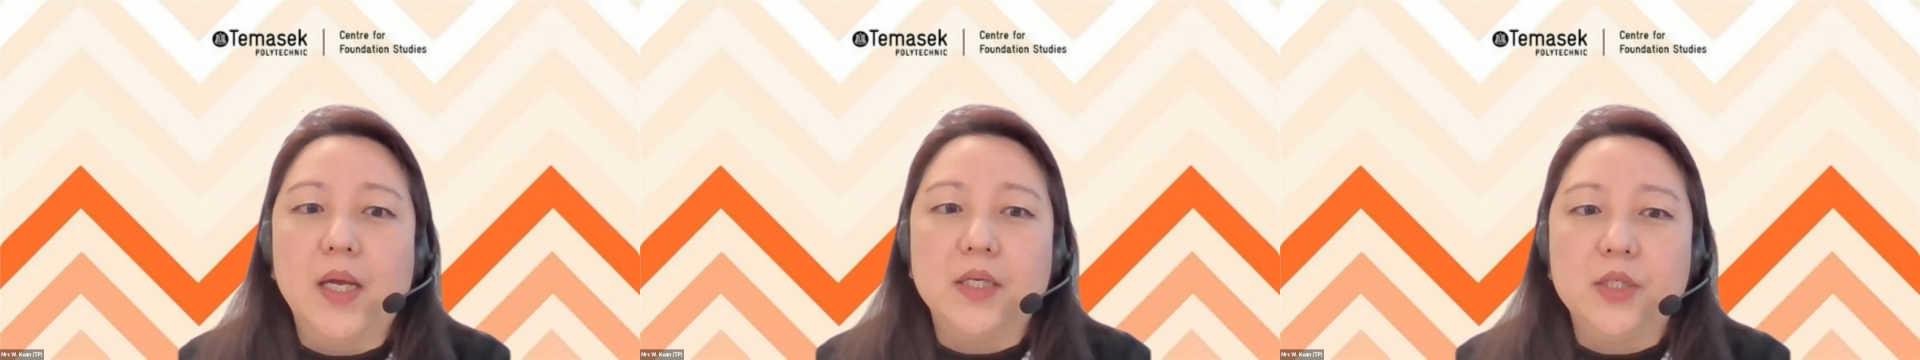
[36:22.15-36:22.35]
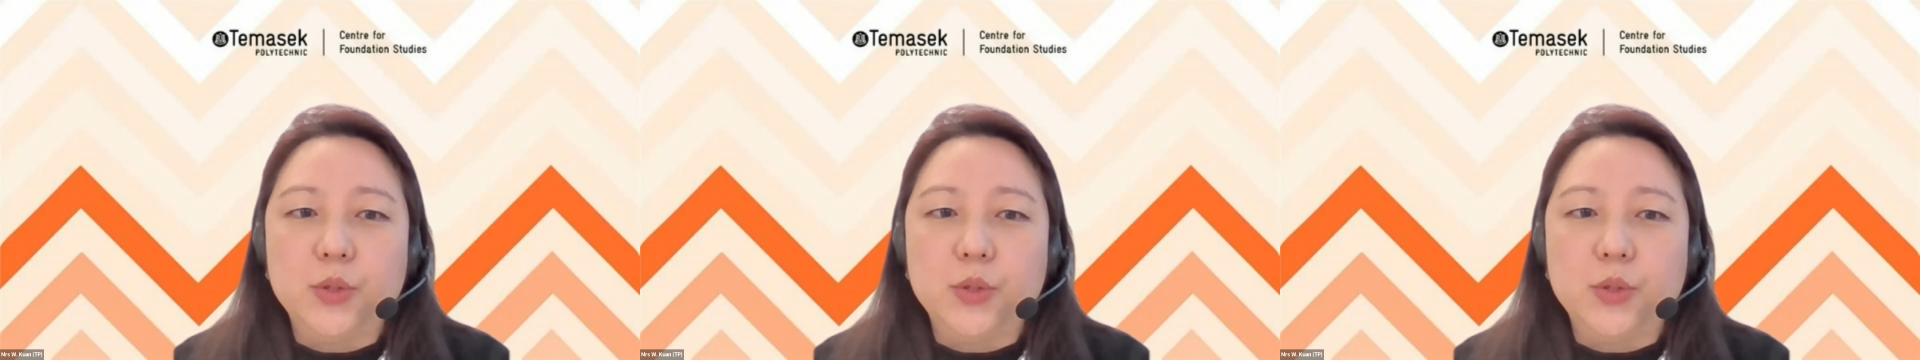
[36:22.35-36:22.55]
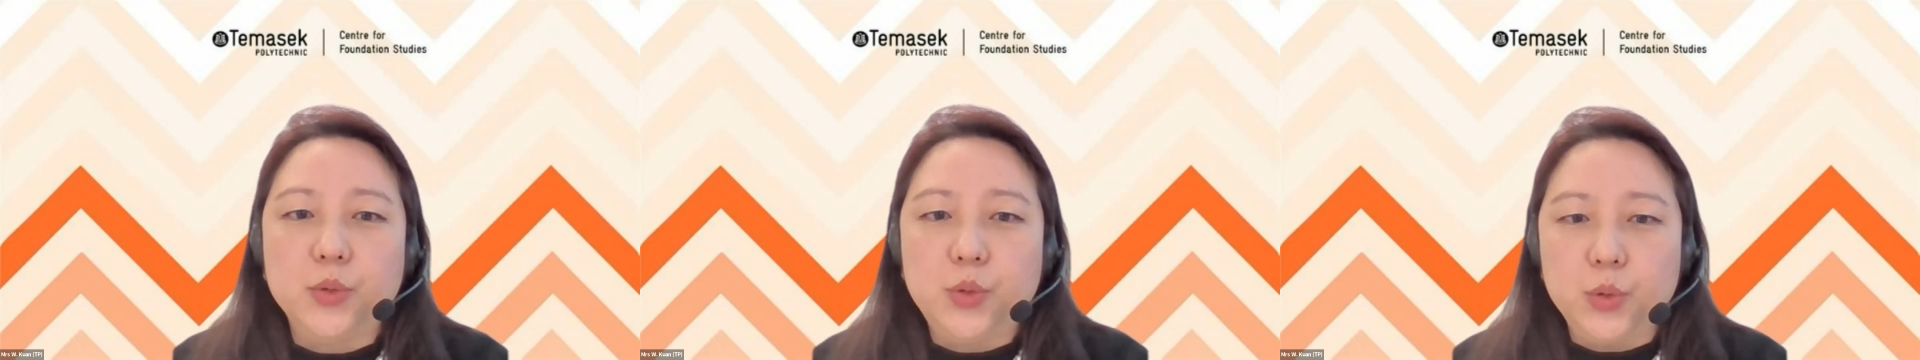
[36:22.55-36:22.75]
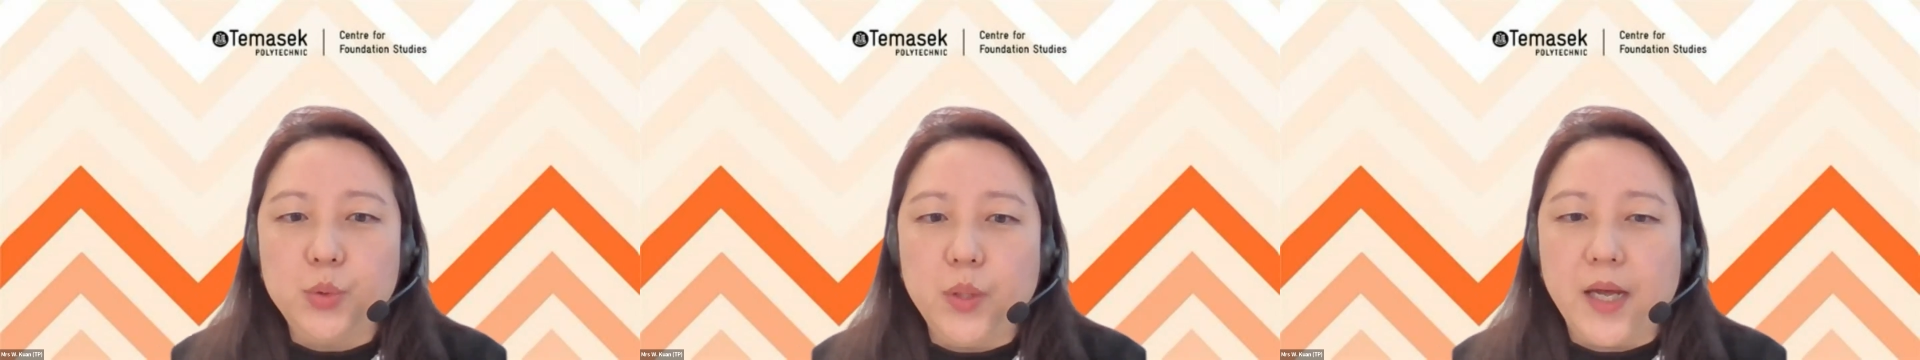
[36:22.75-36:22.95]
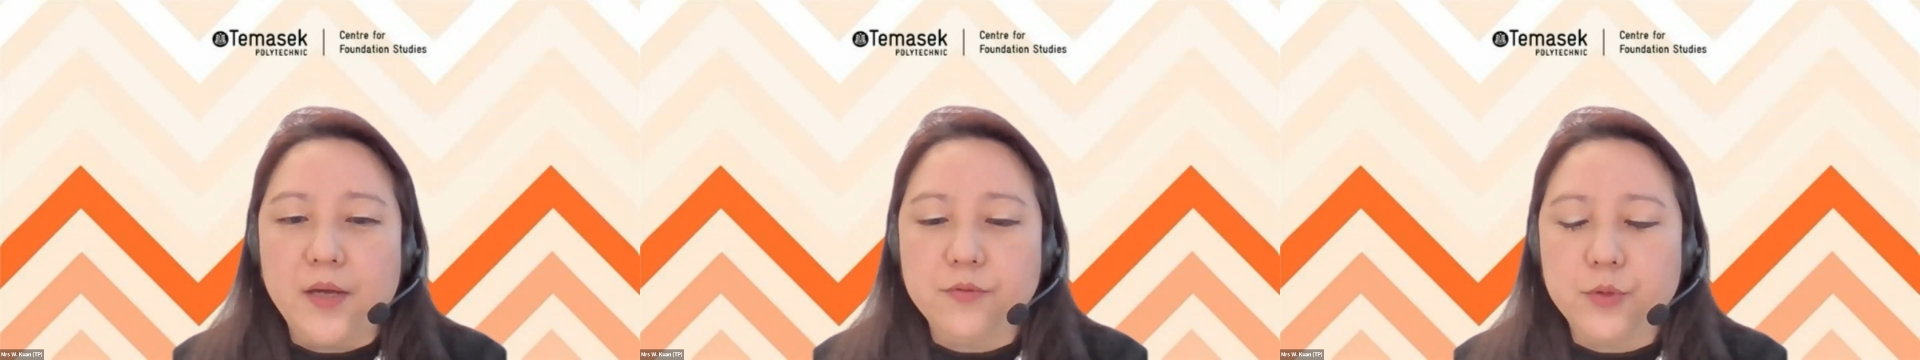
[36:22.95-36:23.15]
You do
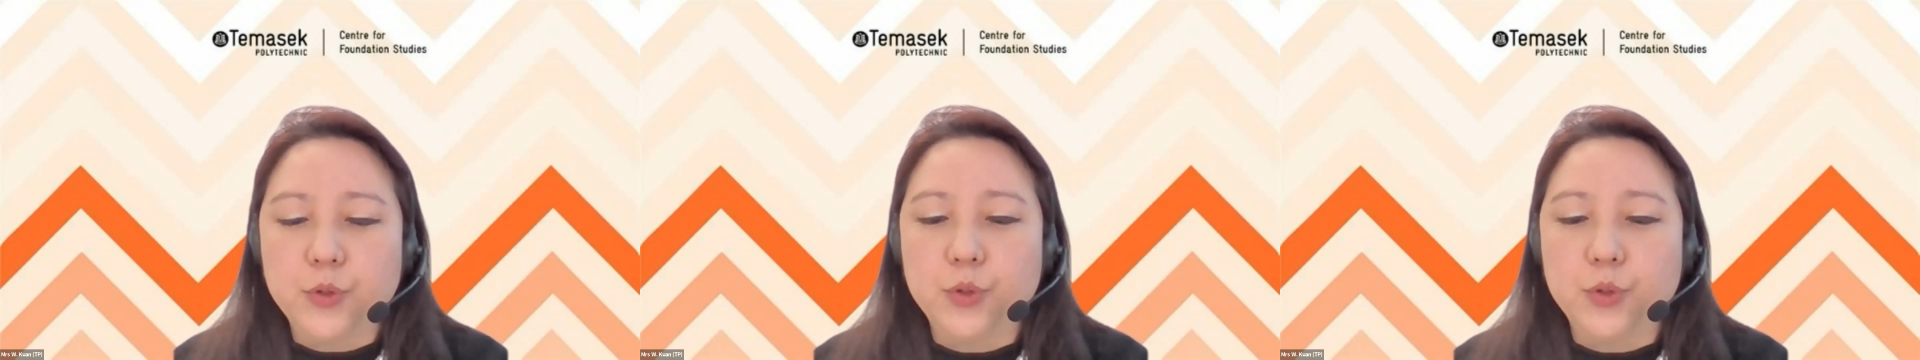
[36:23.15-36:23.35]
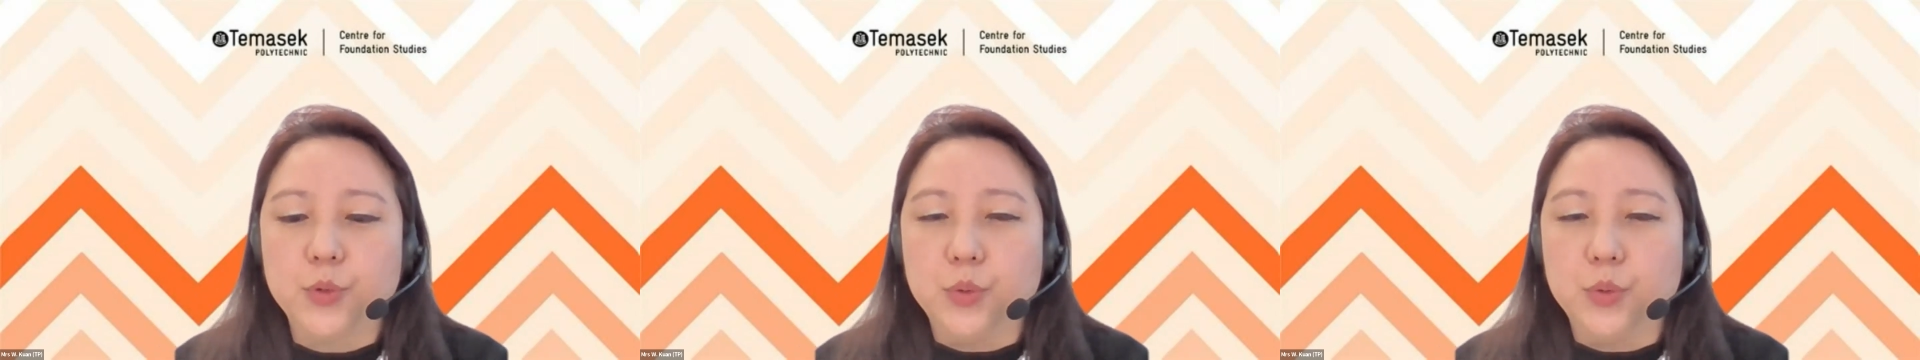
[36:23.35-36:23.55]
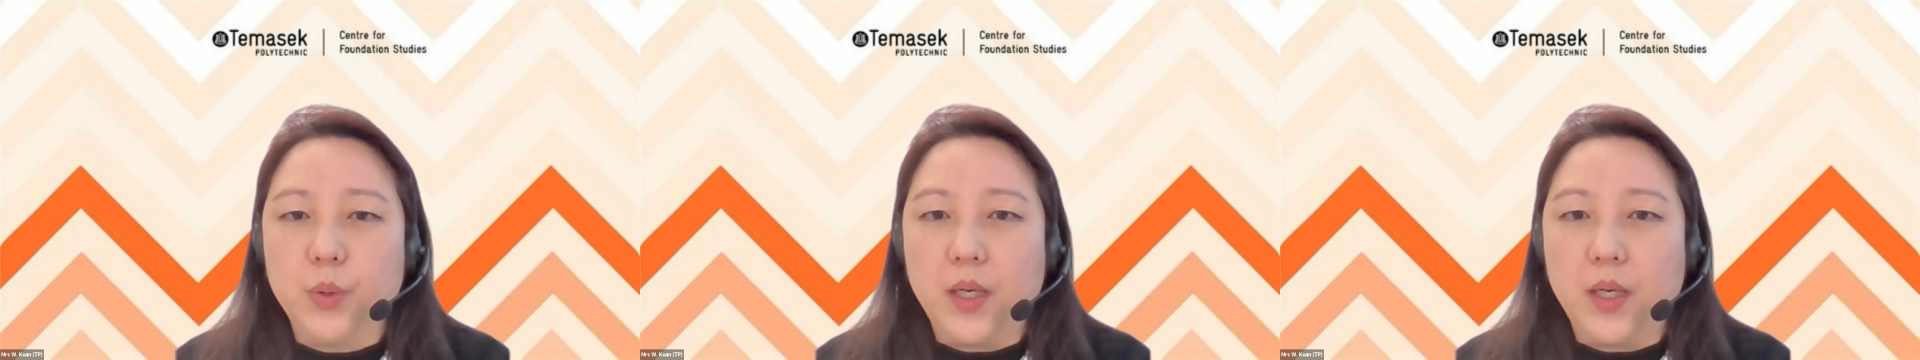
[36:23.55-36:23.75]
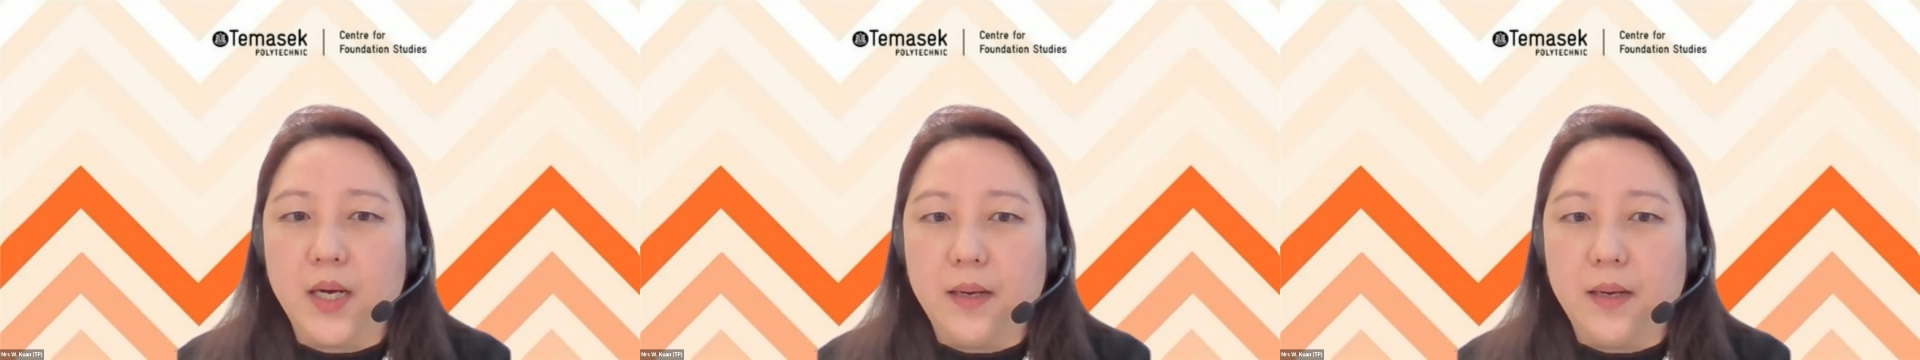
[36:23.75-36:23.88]
have to